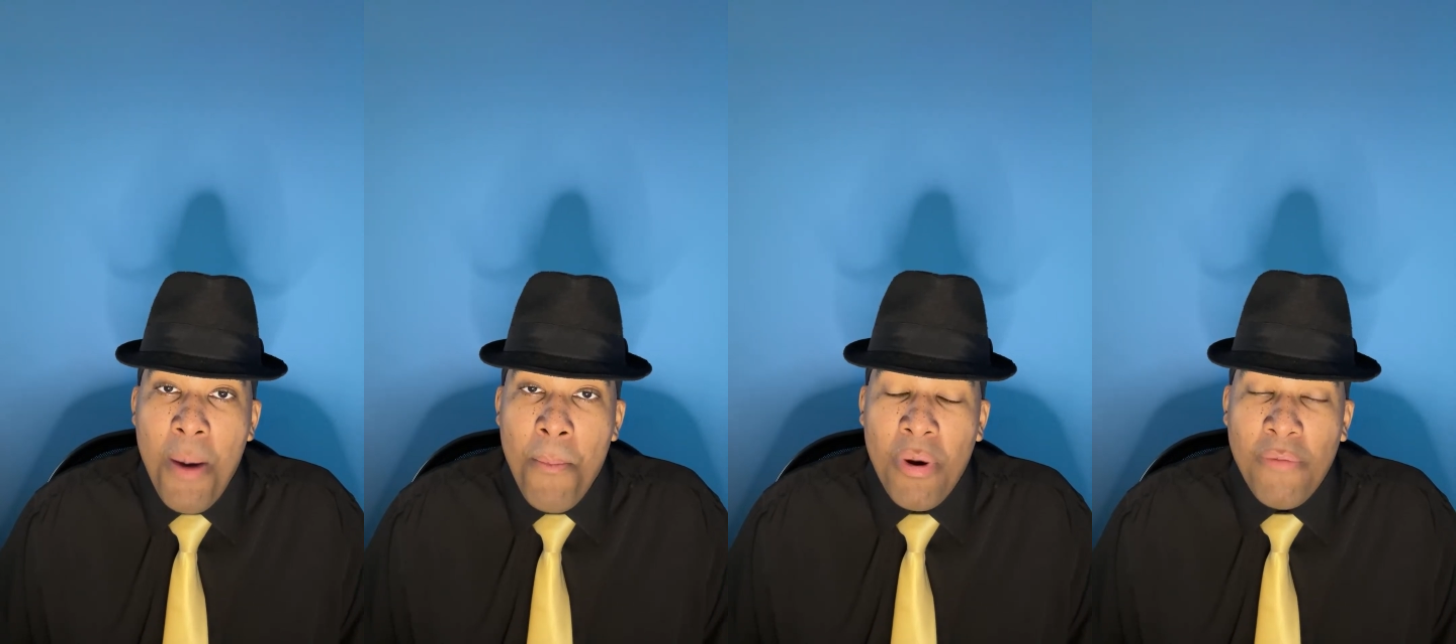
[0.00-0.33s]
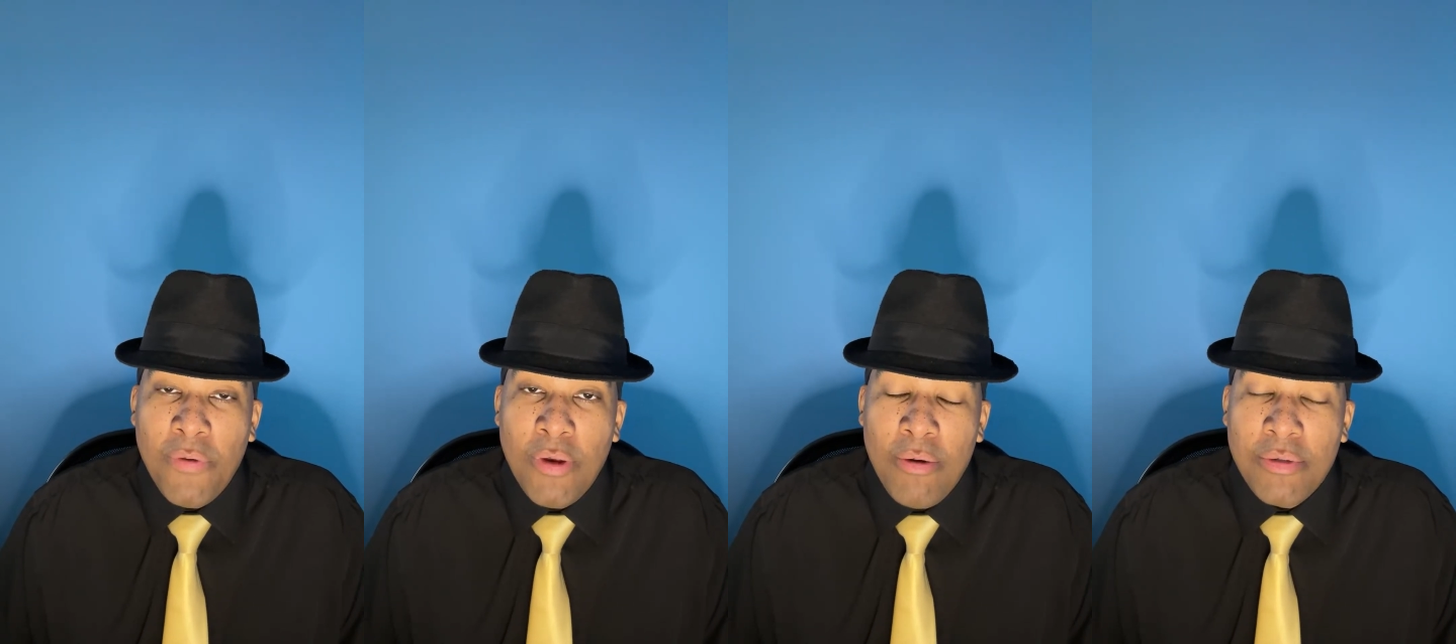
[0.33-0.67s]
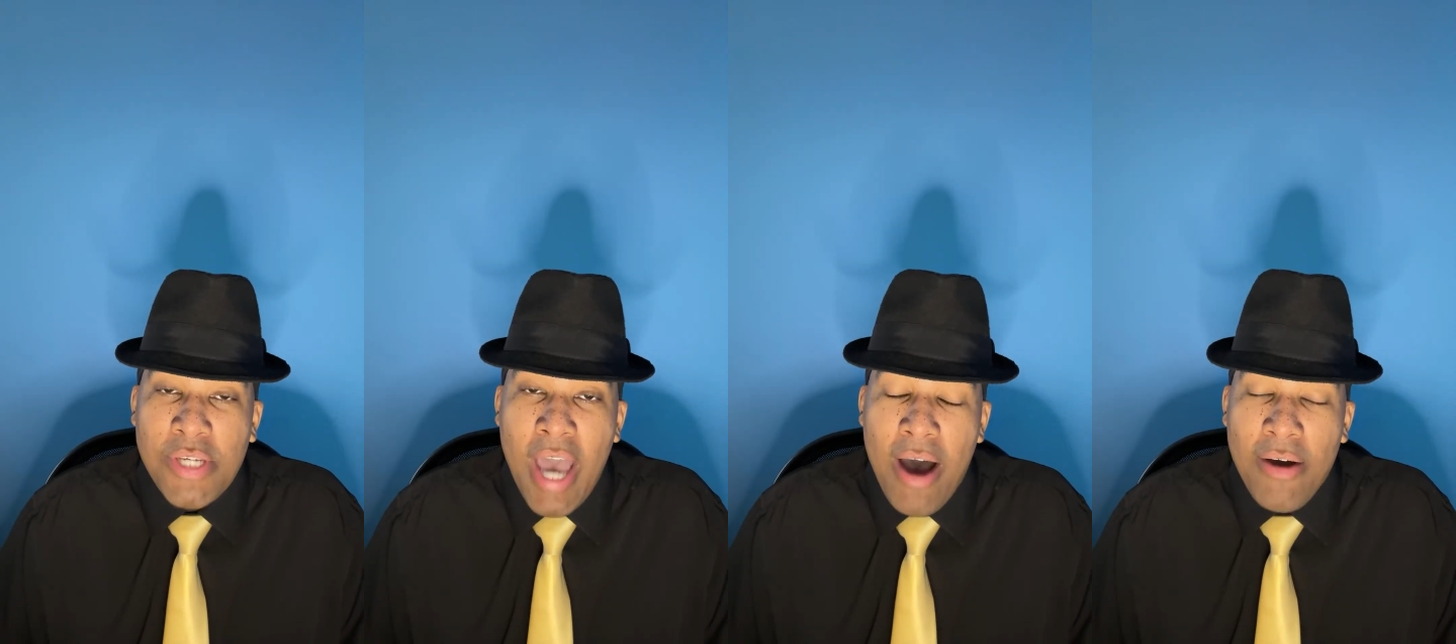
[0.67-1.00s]
But if you don't
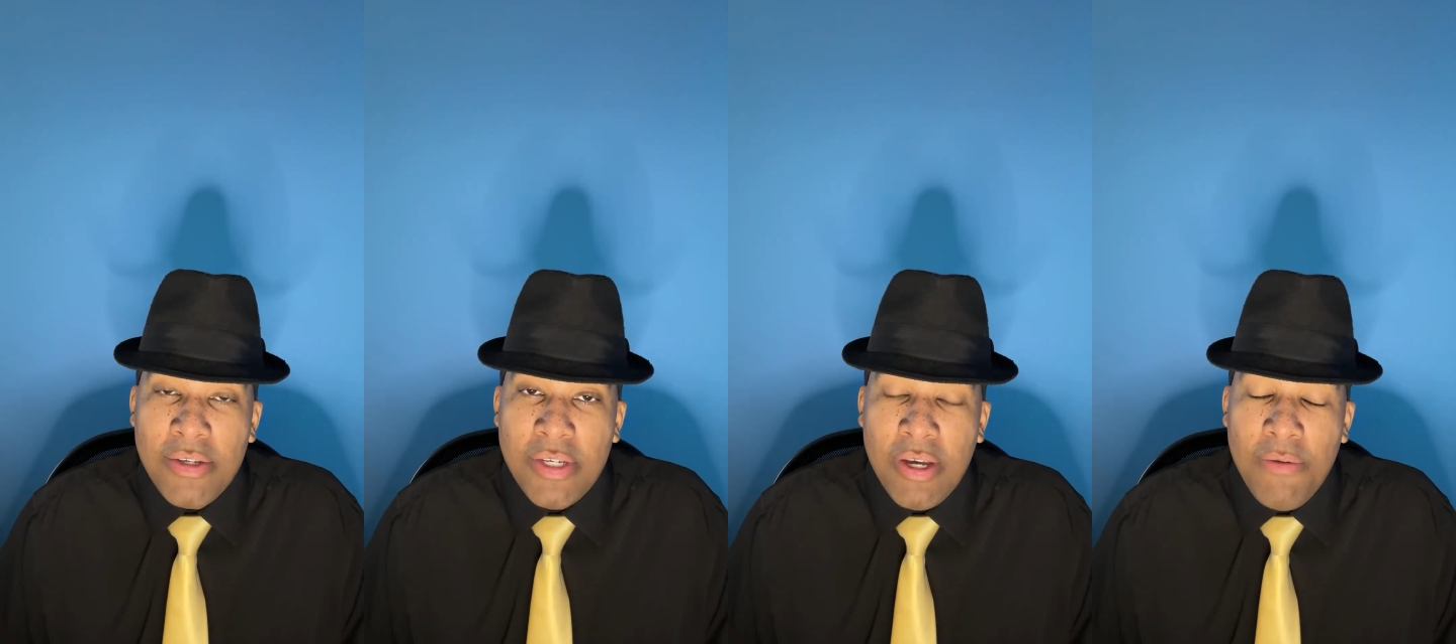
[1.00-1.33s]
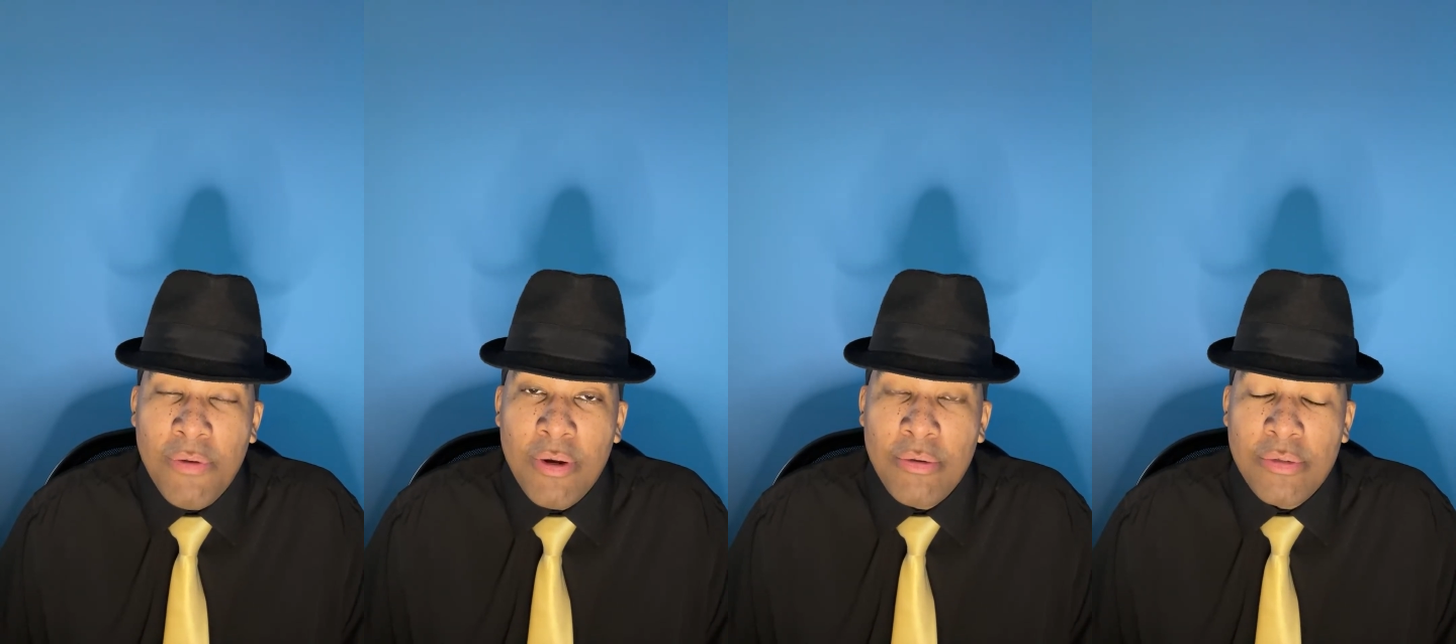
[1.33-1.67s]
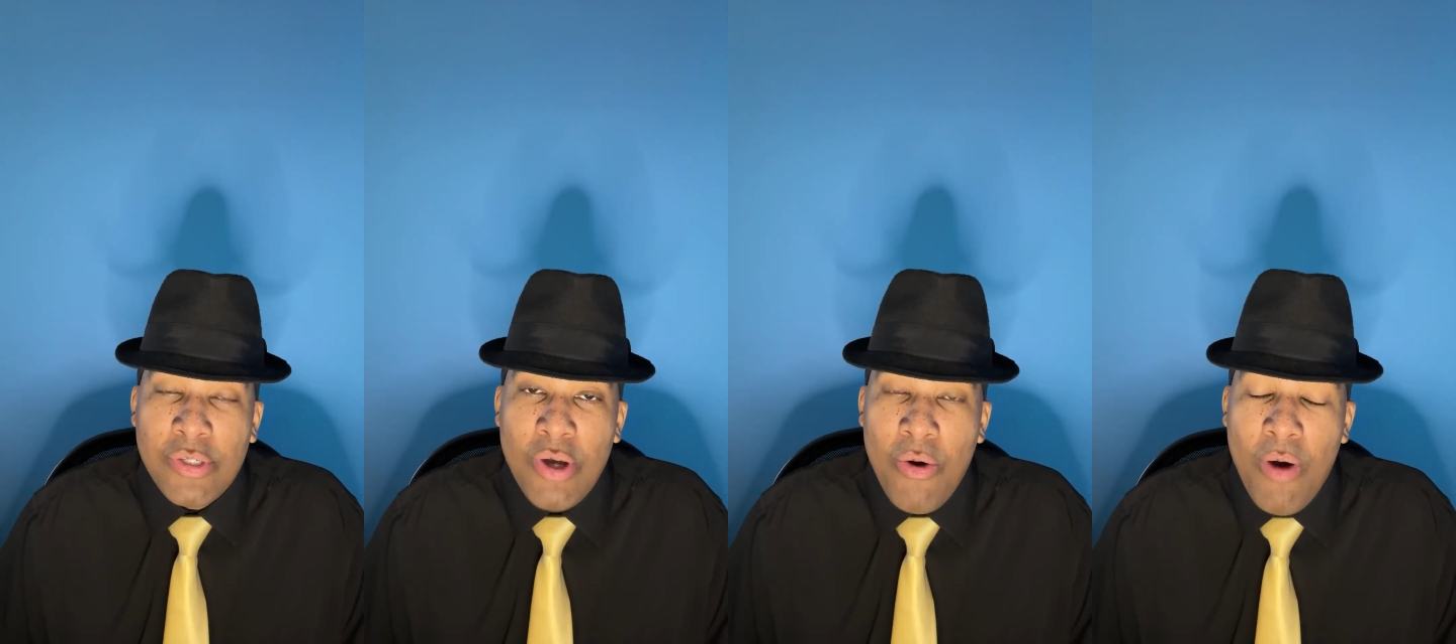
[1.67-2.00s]
challenge it, if you don't show